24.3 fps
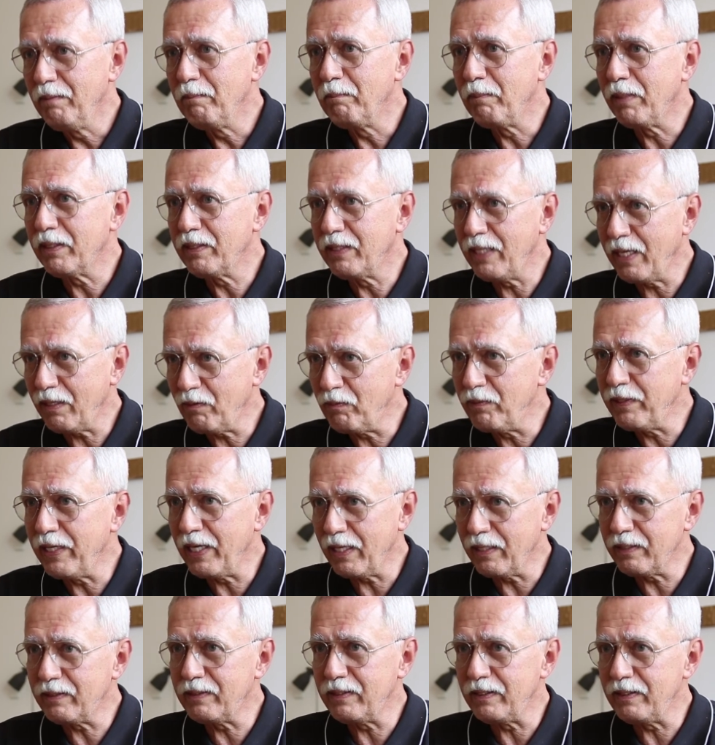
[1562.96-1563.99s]
But that
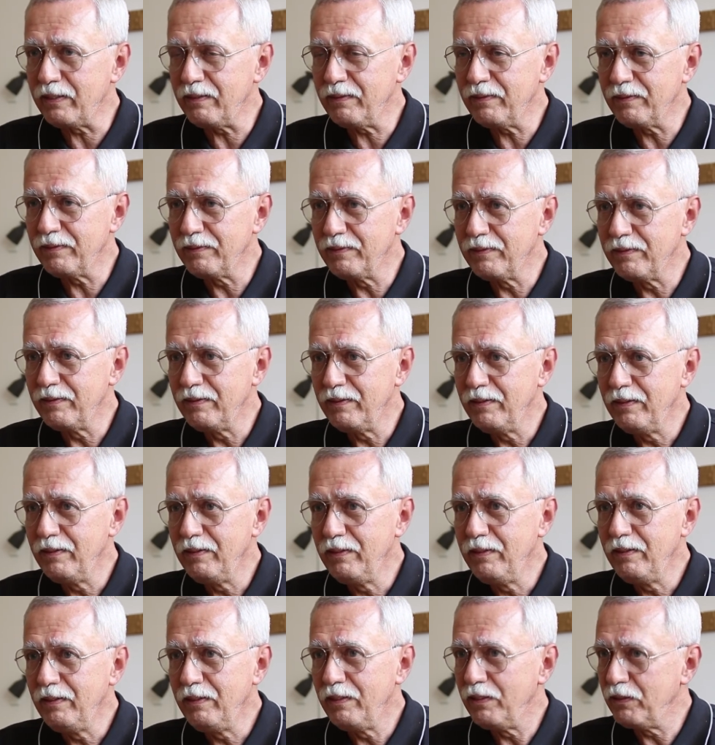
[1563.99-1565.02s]
reality
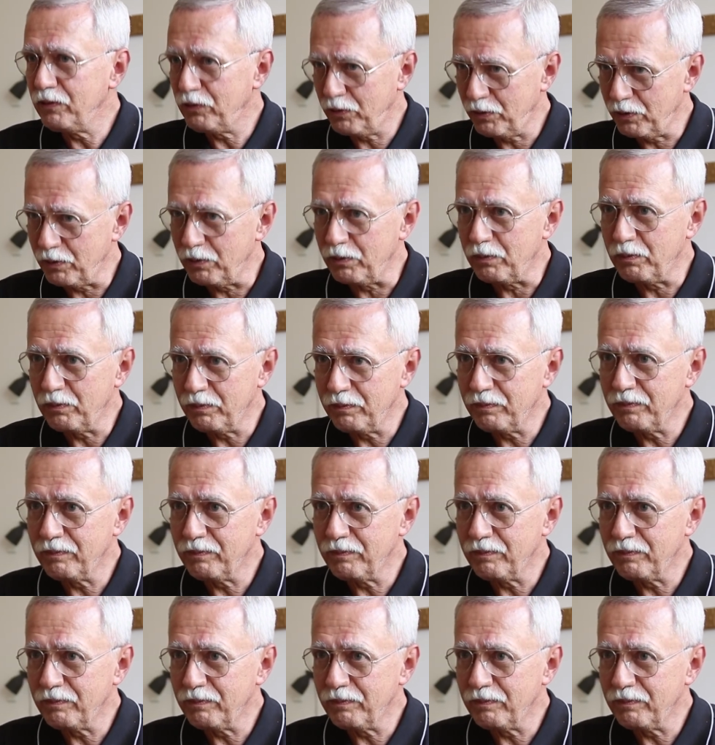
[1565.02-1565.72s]
is true.